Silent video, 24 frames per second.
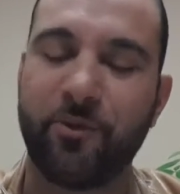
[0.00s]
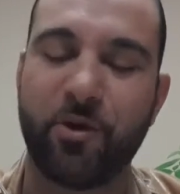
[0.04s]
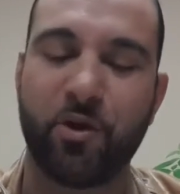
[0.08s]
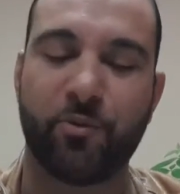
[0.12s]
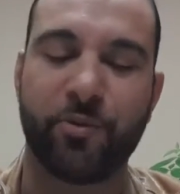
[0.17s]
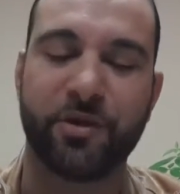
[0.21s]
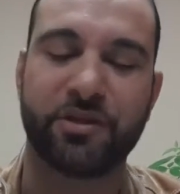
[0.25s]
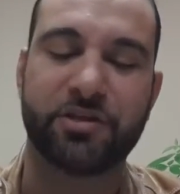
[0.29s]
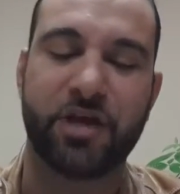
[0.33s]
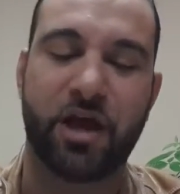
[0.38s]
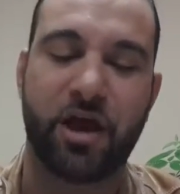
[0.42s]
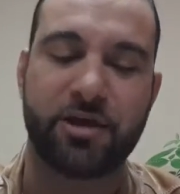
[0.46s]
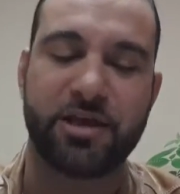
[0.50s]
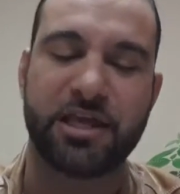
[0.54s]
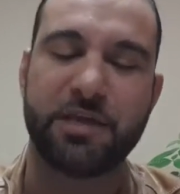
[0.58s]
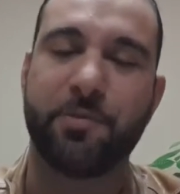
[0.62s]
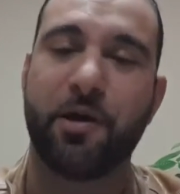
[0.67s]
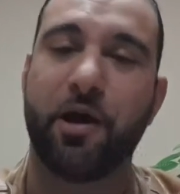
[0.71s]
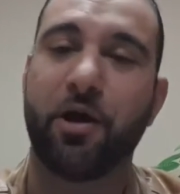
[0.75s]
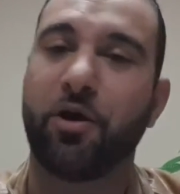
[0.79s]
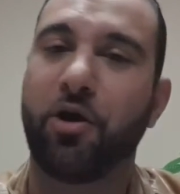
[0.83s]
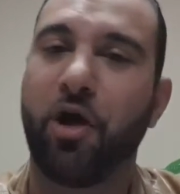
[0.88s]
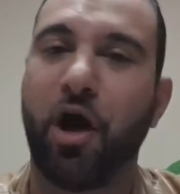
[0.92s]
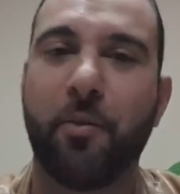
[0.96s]
We will be talking
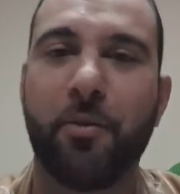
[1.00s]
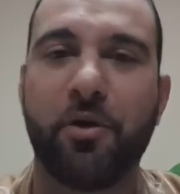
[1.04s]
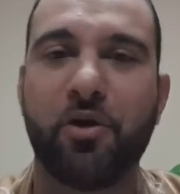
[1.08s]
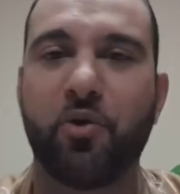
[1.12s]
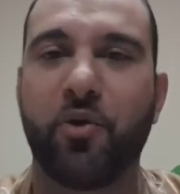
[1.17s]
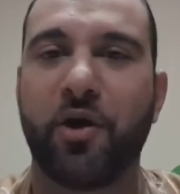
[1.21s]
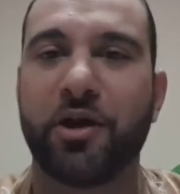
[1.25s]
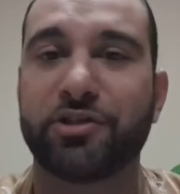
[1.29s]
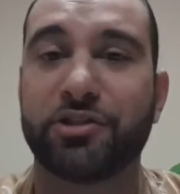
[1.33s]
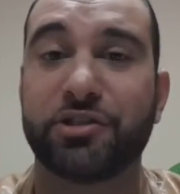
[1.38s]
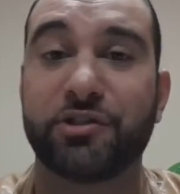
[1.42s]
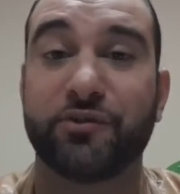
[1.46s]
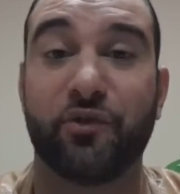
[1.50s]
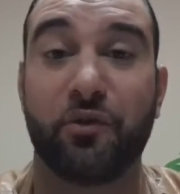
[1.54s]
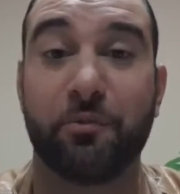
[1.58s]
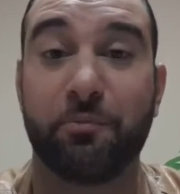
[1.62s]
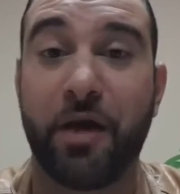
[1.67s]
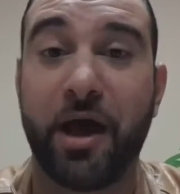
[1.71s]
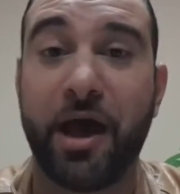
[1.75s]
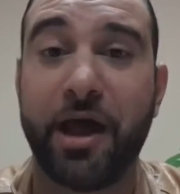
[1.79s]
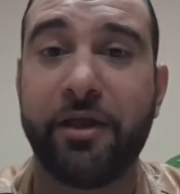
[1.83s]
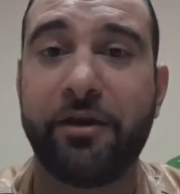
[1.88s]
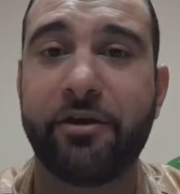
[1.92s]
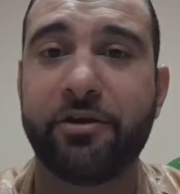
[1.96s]
about common questions from
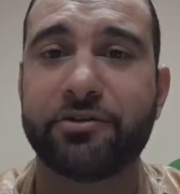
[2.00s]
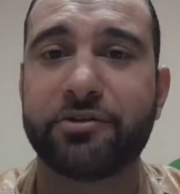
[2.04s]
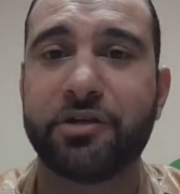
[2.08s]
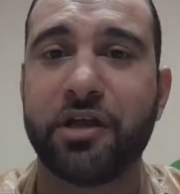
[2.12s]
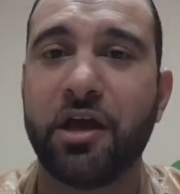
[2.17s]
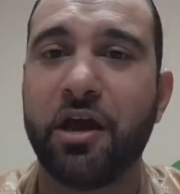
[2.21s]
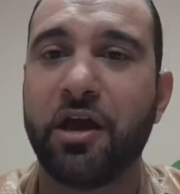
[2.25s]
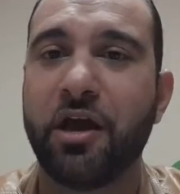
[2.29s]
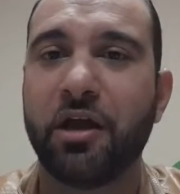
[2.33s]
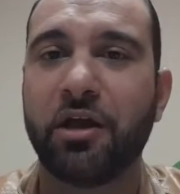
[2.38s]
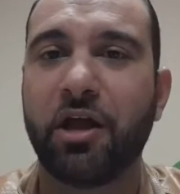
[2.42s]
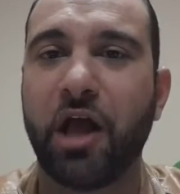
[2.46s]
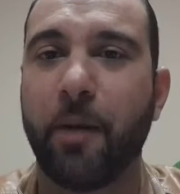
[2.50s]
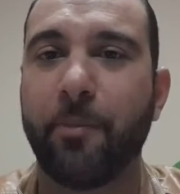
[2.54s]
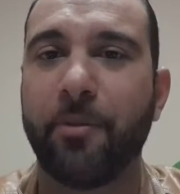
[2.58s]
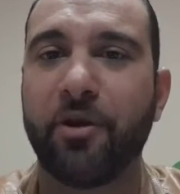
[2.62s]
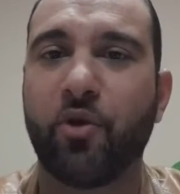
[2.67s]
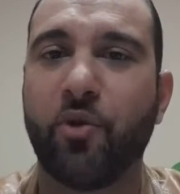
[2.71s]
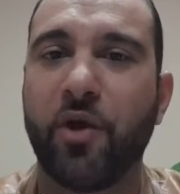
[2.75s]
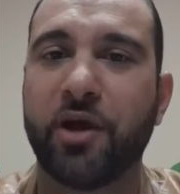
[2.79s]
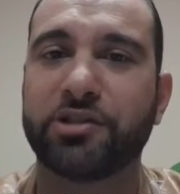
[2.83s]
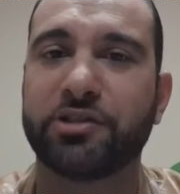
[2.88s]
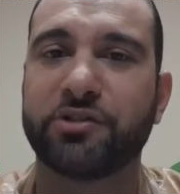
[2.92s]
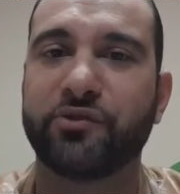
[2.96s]
buyers,
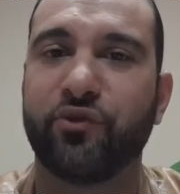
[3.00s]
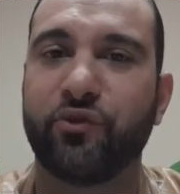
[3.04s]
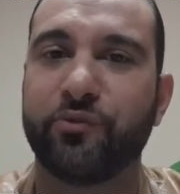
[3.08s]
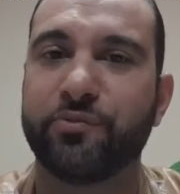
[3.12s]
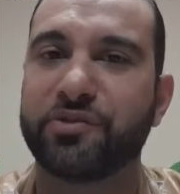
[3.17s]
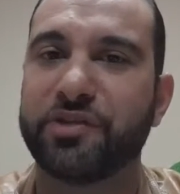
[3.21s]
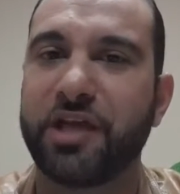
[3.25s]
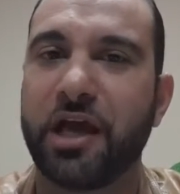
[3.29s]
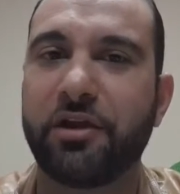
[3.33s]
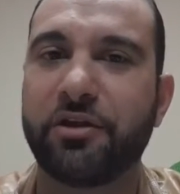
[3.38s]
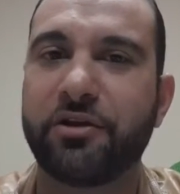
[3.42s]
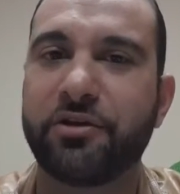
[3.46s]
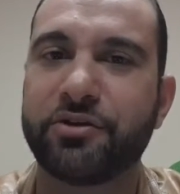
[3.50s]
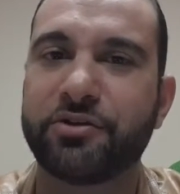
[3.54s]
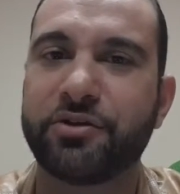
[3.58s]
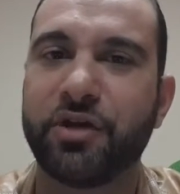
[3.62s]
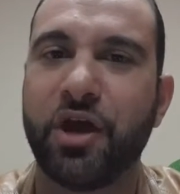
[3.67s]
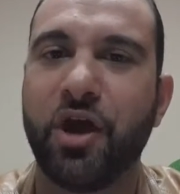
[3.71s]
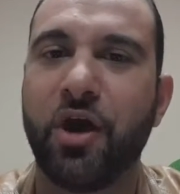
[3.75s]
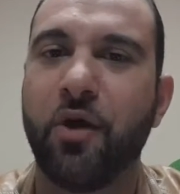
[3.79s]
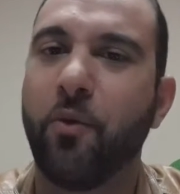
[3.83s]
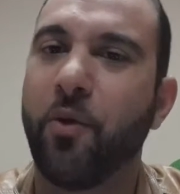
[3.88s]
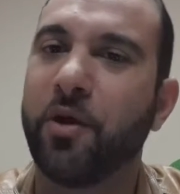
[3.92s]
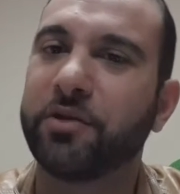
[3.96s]
common questions from sellers,
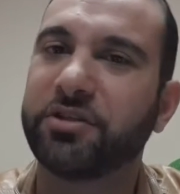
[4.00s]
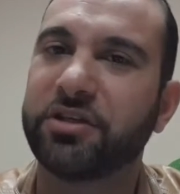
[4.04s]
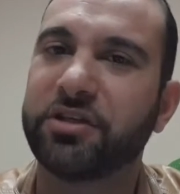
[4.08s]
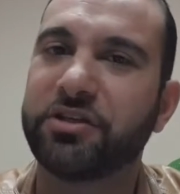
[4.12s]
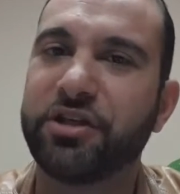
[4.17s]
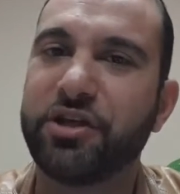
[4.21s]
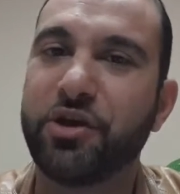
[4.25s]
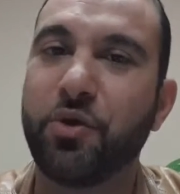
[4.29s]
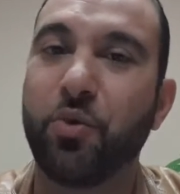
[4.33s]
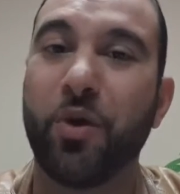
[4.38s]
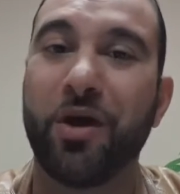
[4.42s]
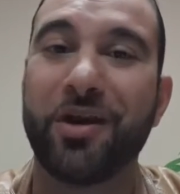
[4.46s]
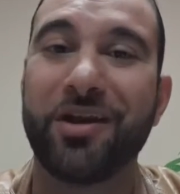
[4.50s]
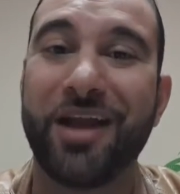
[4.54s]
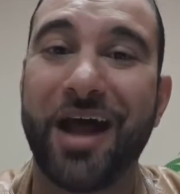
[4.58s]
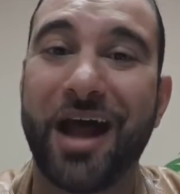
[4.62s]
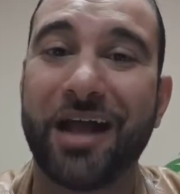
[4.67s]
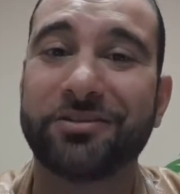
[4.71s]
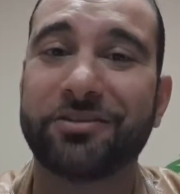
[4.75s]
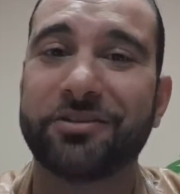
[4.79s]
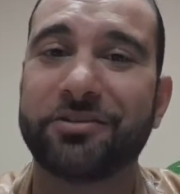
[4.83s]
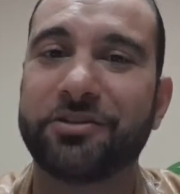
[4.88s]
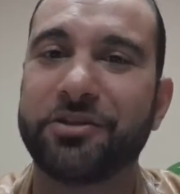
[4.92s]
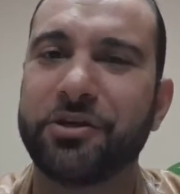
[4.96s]
what to do, what
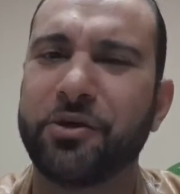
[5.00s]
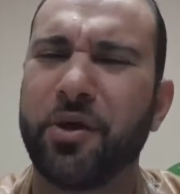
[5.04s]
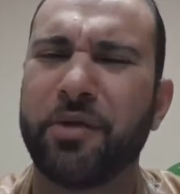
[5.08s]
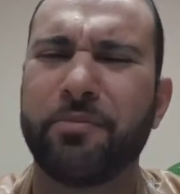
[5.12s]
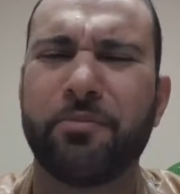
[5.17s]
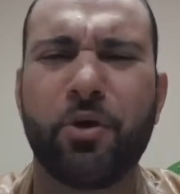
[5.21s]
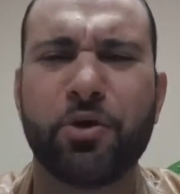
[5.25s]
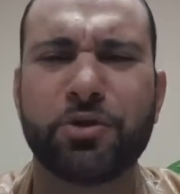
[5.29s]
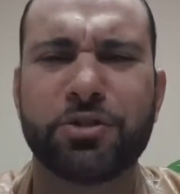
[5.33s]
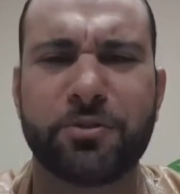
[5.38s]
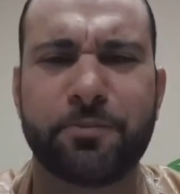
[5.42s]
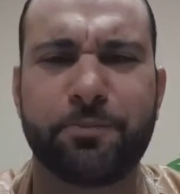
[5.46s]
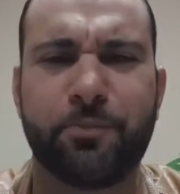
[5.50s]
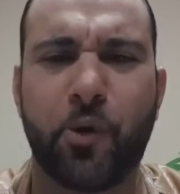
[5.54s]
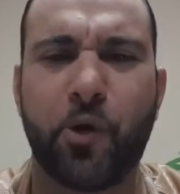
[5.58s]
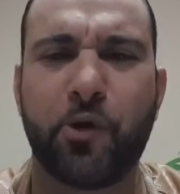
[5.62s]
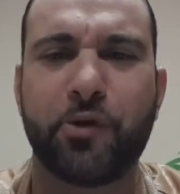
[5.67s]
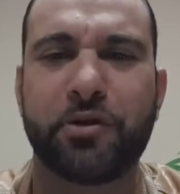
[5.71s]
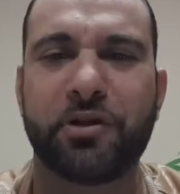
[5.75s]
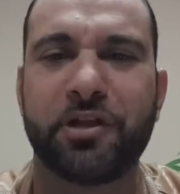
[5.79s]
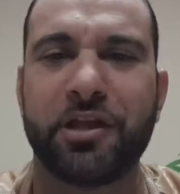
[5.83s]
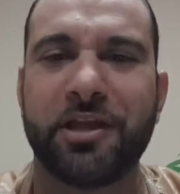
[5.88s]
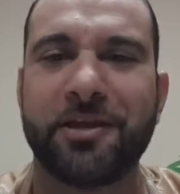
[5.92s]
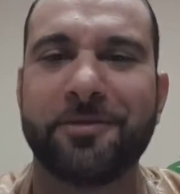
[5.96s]
not to do, and most
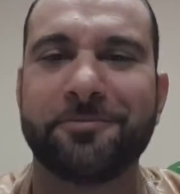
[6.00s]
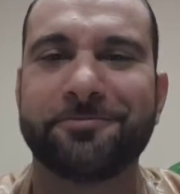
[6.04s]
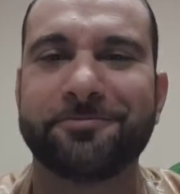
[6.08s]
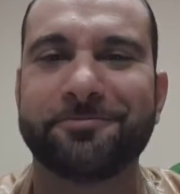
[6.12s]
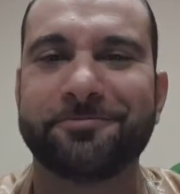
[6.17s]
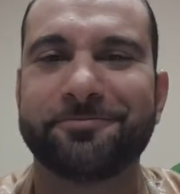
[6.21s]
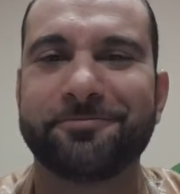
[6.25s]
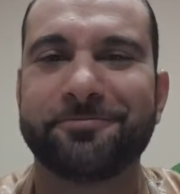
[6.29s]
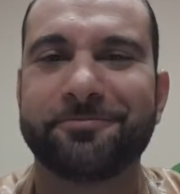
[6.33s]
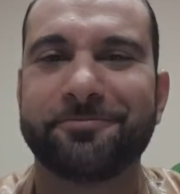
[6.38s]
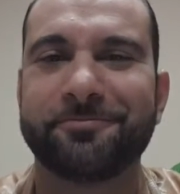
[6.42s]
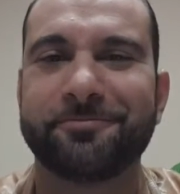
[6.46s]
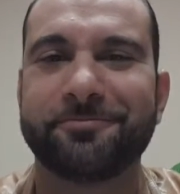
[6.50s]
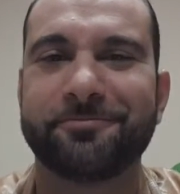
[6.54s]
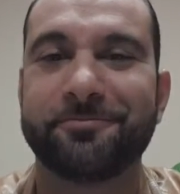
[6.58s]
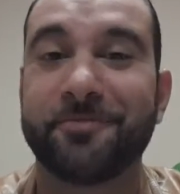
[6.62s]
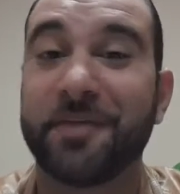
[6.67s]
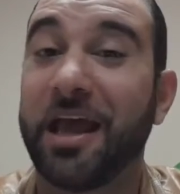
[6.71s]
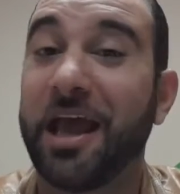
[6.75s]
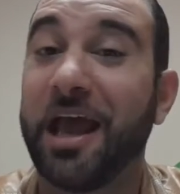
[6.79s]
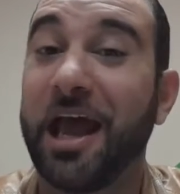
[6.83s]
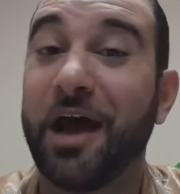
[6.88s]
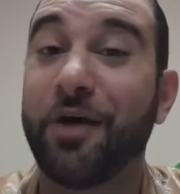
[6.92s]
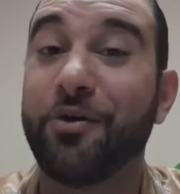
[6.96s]
importantly,
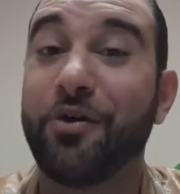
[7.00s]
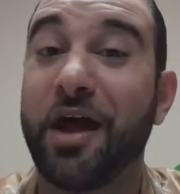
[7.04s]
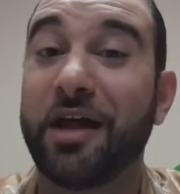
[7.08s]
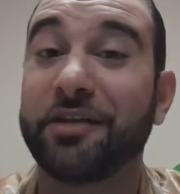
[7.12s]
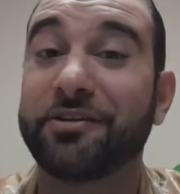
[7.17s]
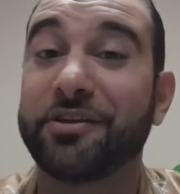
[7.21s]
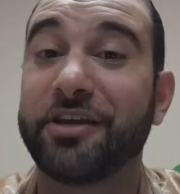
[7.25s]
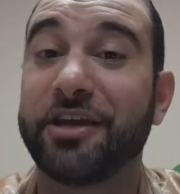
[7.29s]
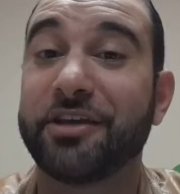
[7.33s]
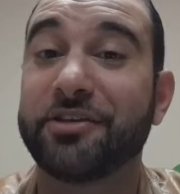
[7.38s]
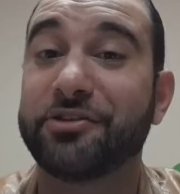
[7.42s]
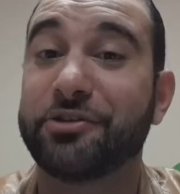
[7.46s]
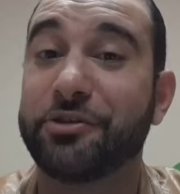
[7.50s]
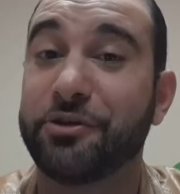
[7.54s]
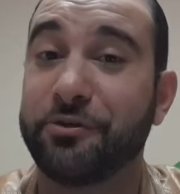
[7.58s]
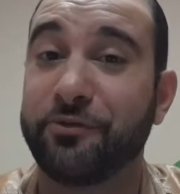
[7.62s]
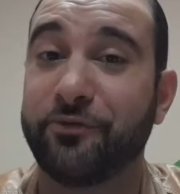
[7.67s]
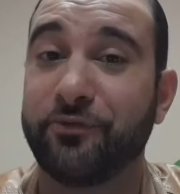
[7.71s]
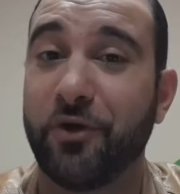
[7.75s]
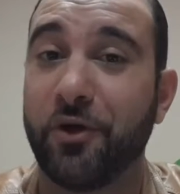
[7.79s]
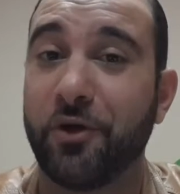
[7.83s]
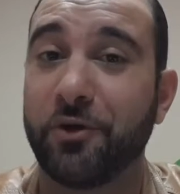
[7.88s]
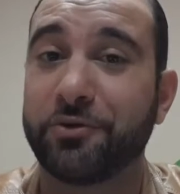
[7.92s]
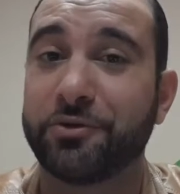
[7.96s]
how not to get
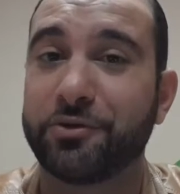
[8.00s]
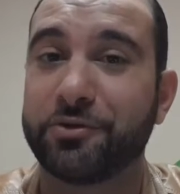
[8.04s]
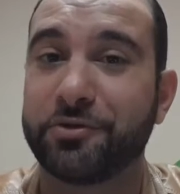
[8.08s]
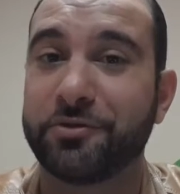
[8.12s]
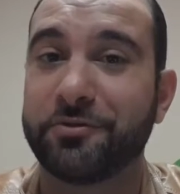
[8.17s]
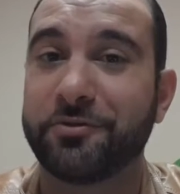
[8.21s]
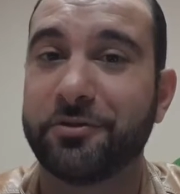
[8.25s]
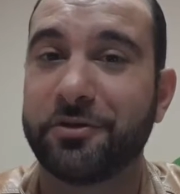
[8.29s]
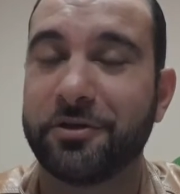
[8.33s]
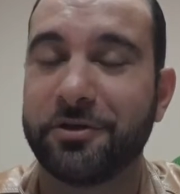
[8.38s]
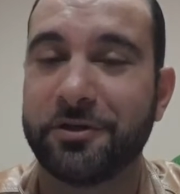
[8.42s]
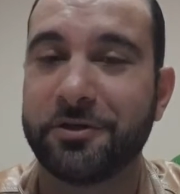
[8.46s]
sued, folks.